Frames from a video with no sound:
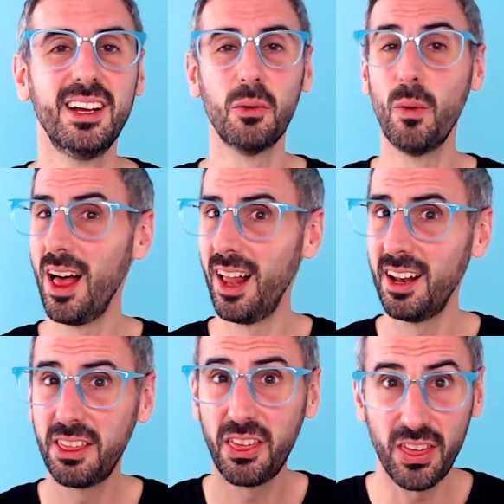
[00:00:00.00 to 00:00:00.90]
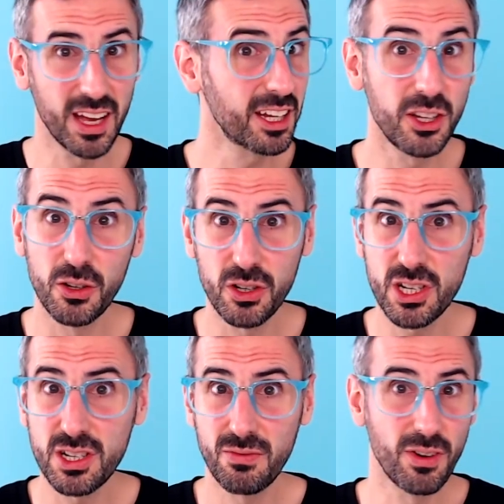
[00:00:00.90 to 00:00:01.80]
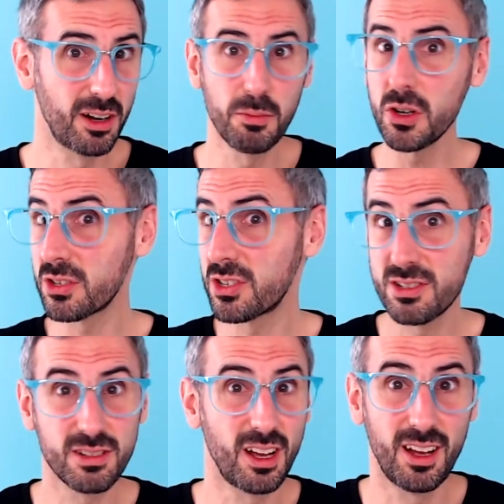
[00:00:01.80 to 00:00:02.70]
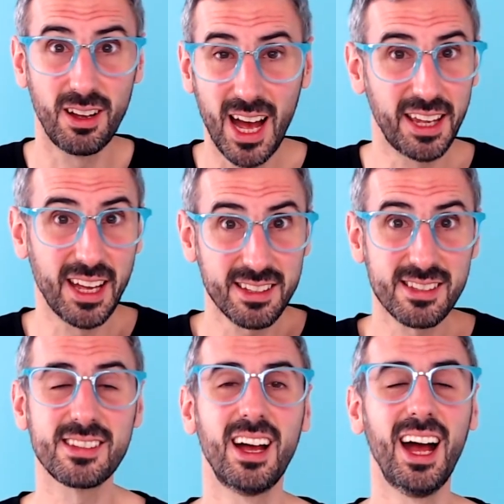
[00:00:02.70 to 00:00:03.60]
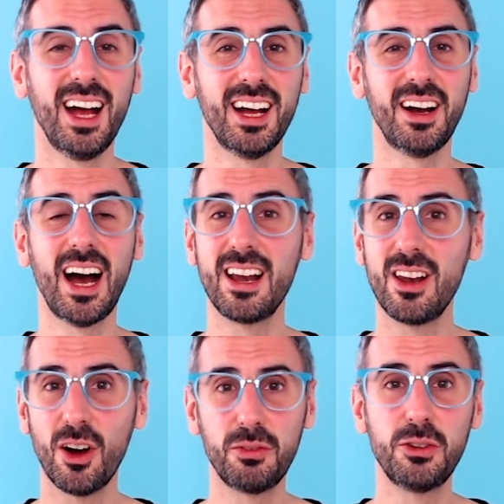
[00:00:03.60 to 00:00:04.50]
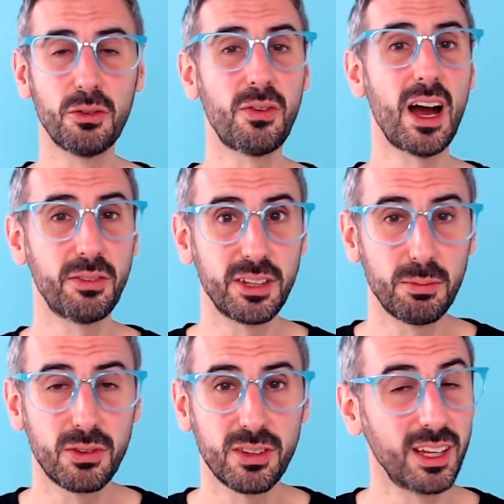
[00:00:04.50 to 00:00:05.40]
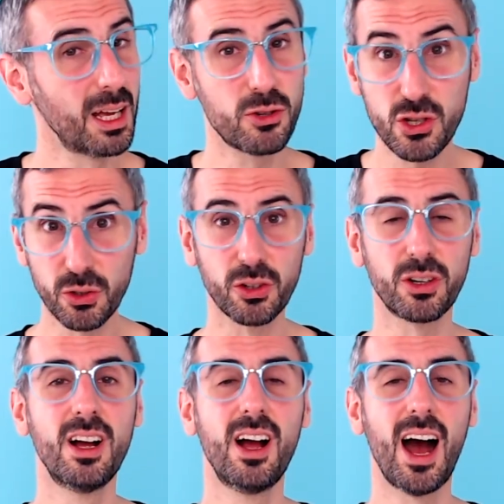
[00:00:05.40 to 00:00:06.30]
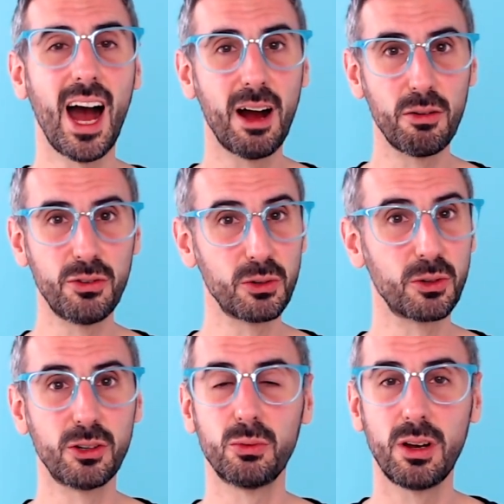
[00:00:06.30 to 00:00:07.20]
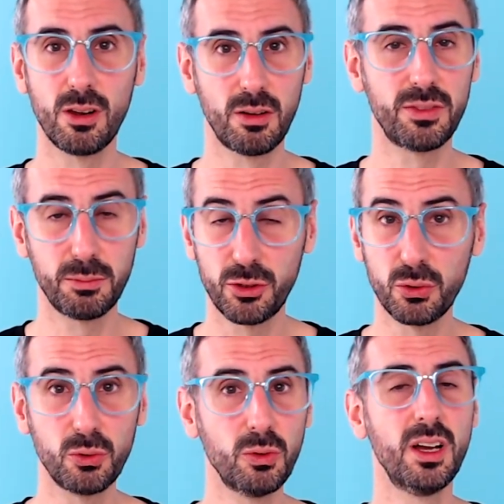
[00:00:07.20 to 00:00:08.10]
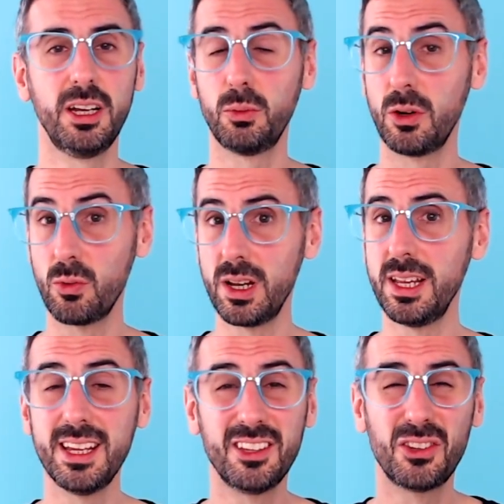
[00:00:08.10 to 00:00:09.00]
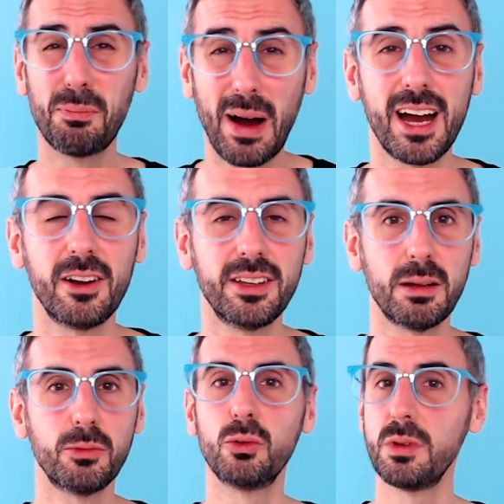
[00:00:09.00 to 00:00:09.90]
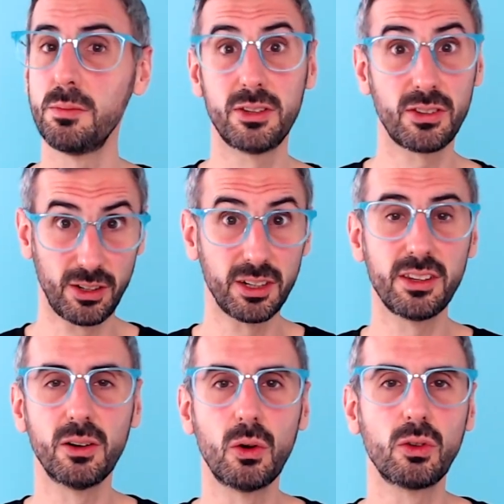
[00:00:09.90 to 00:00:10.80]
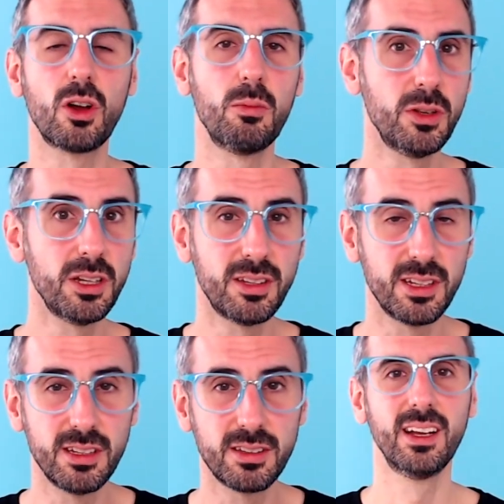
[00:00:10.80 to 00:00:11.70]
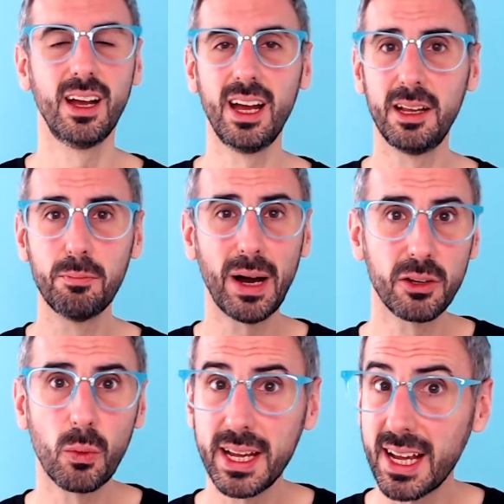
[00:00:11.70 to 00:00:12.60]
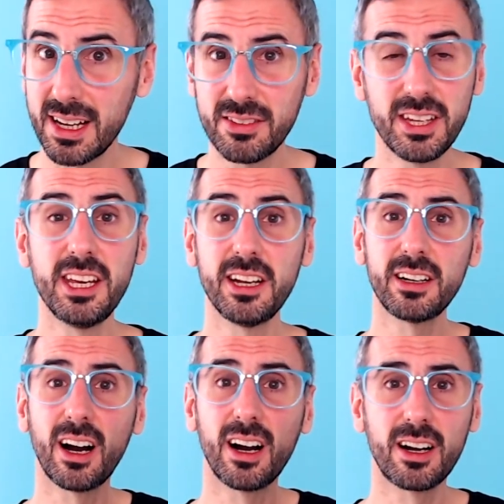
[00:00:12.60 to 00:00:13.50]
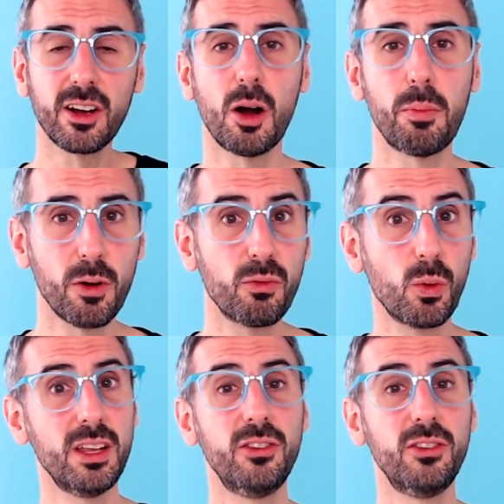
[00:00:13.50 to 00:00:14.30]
Well, thank yush very much, Hadas. I loved your 5 tips, and I'm sure our viewers will love them too. It will really inspire them to maybe start their own communities. And by the way, guys, here are a couple of ways